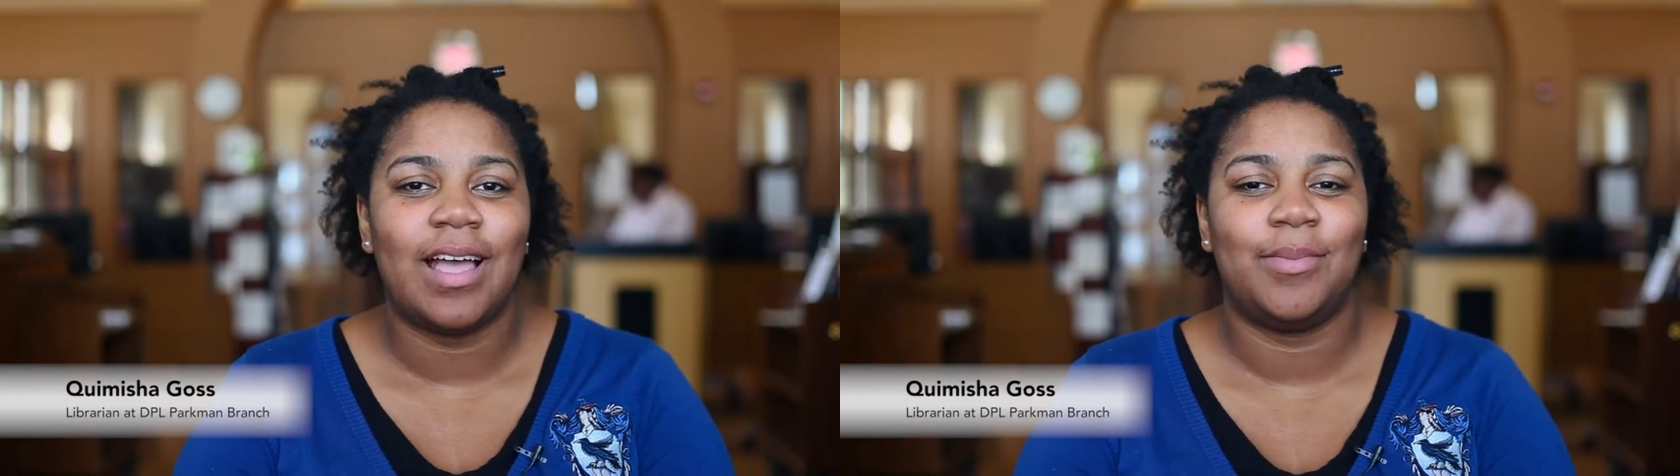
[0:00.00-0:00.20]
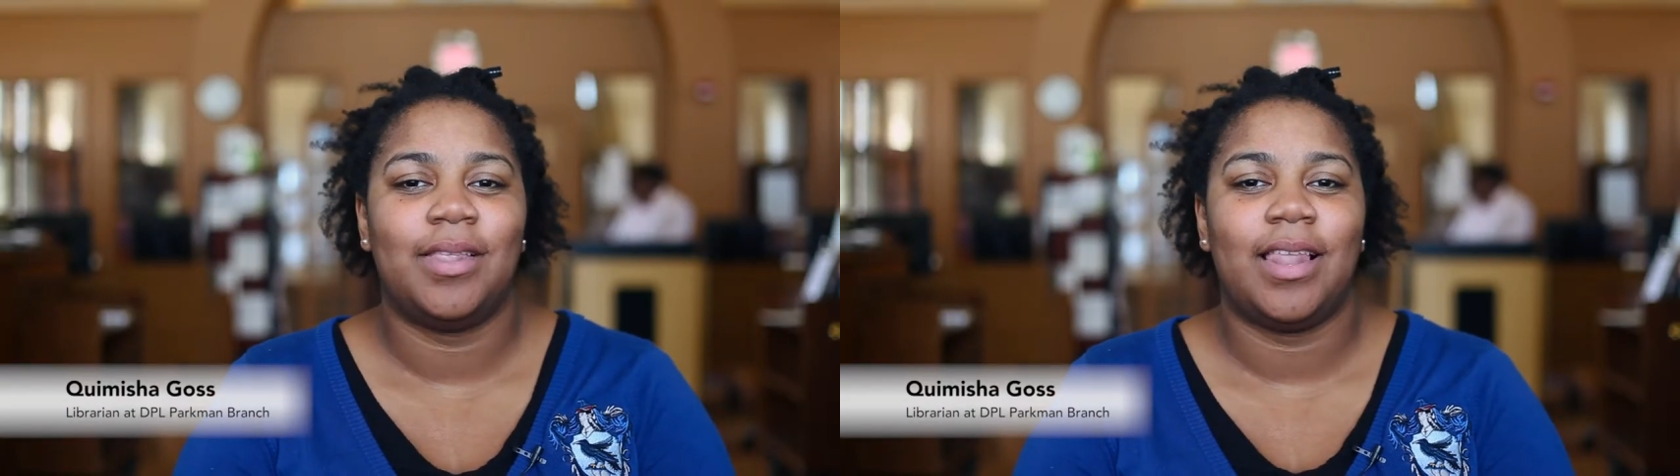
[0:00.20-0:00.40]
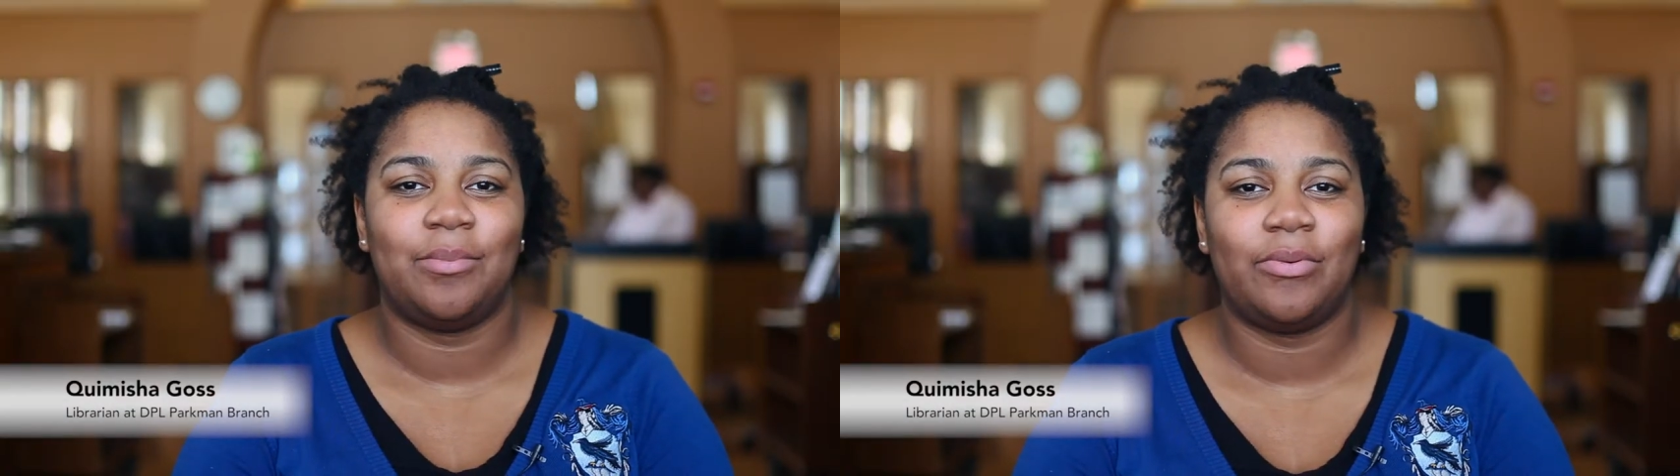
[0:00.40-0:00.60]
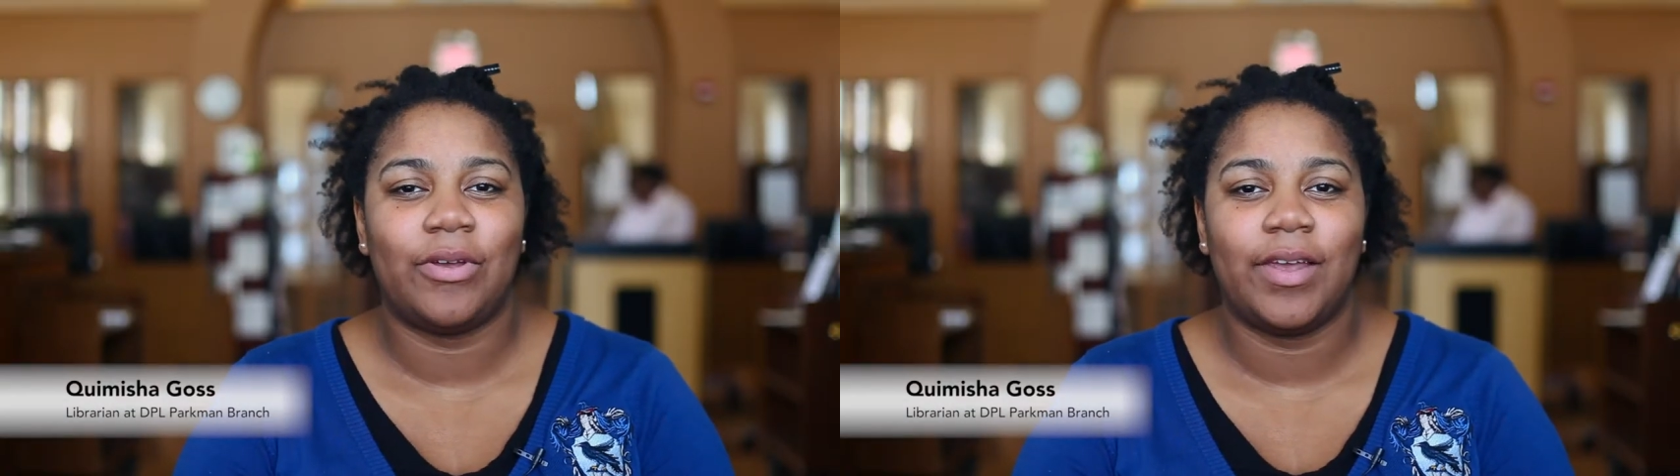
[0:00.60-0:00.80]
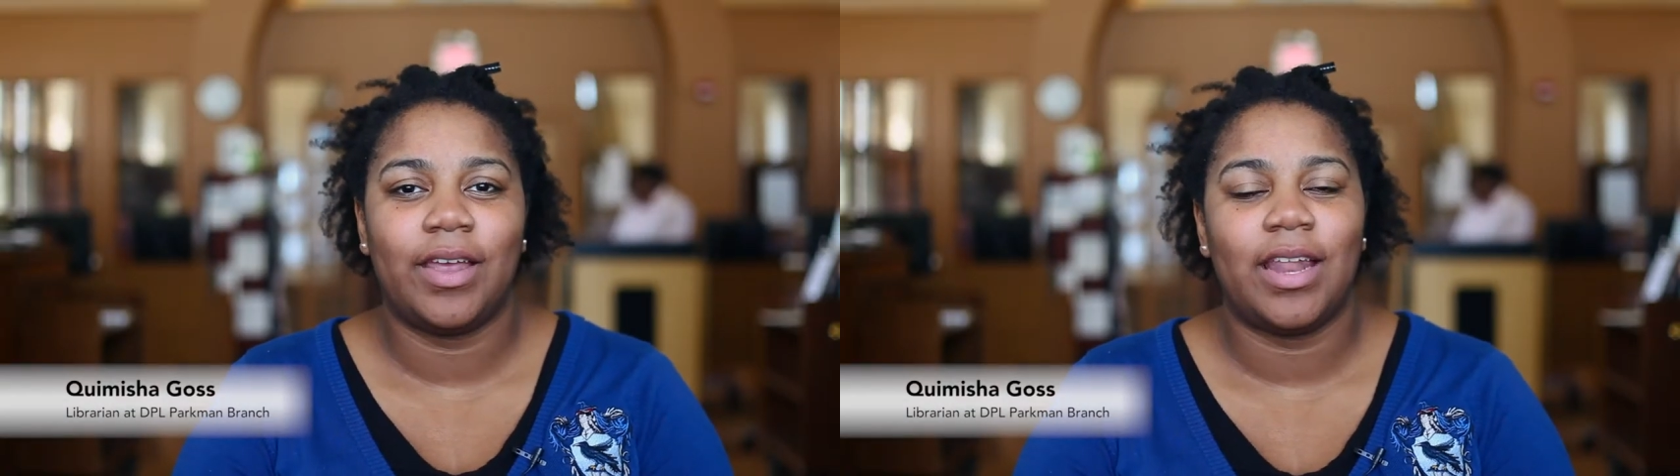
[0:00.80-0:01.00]
I'm a
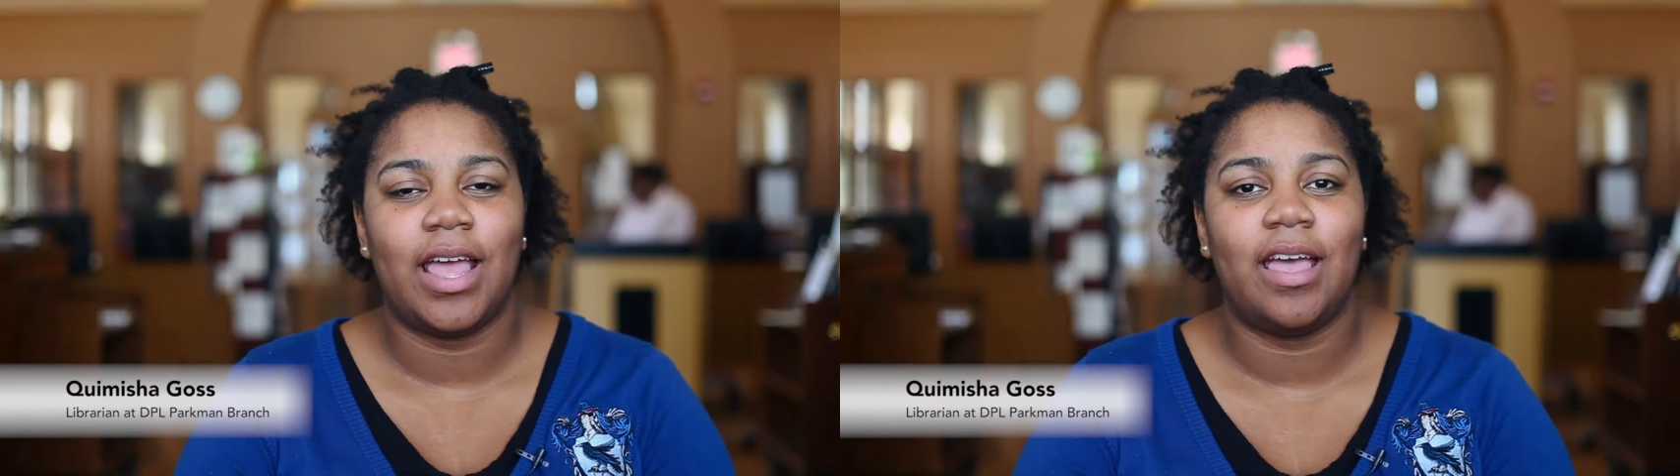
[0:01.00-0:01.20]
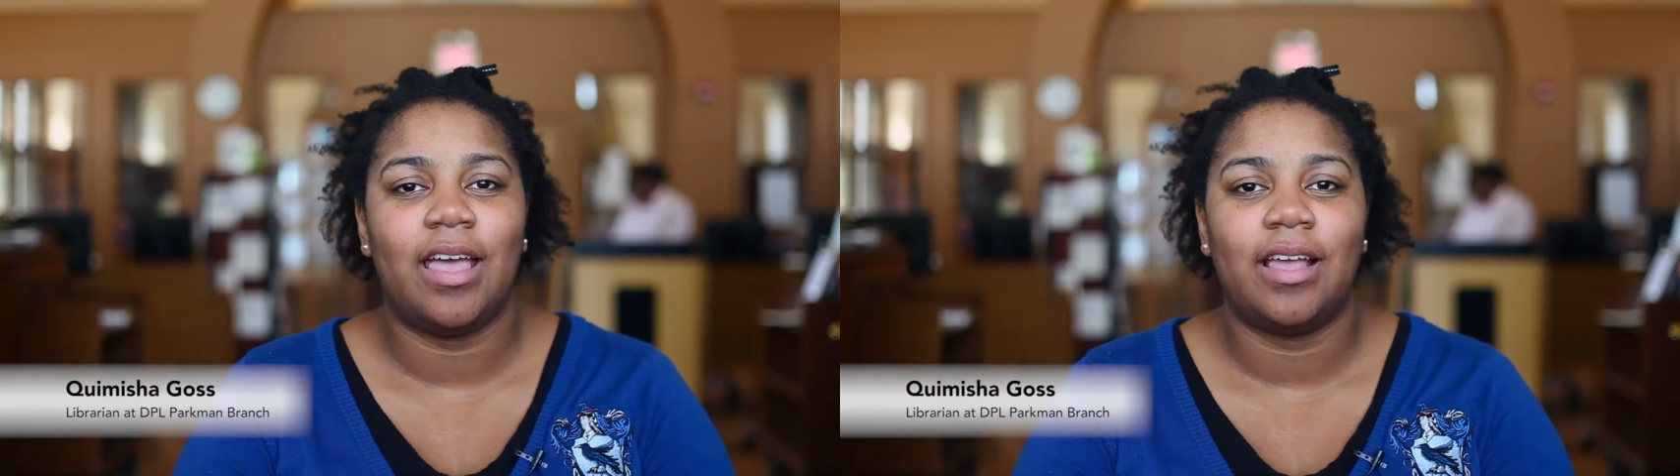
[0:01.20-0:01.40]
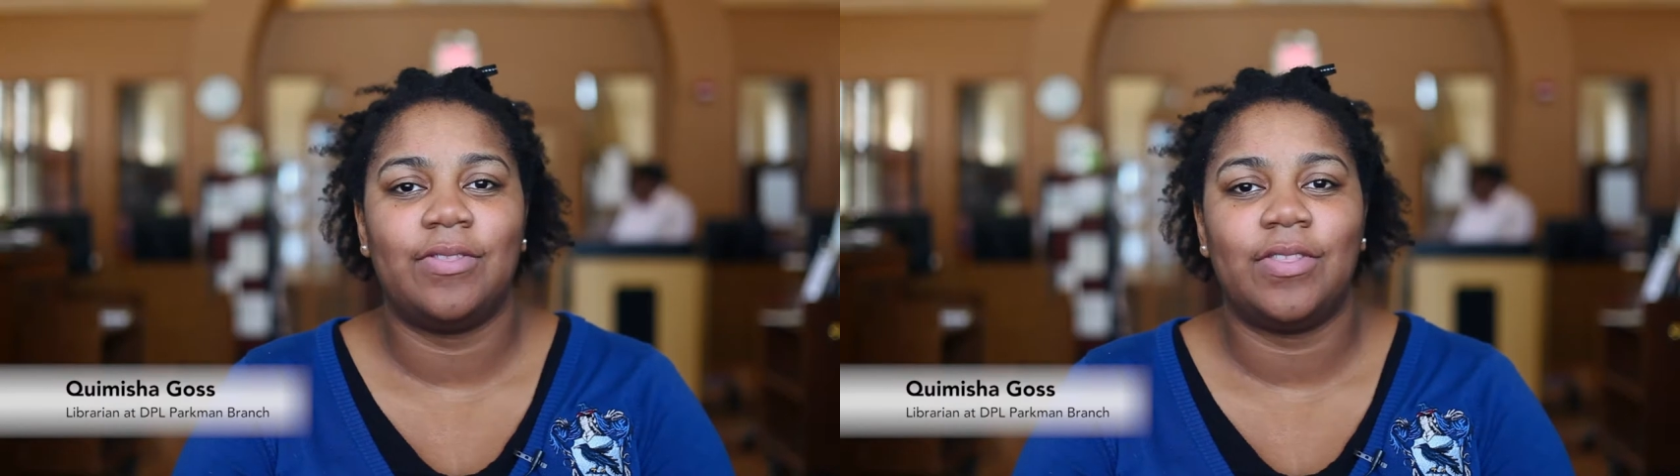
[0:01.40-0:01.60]
librarian at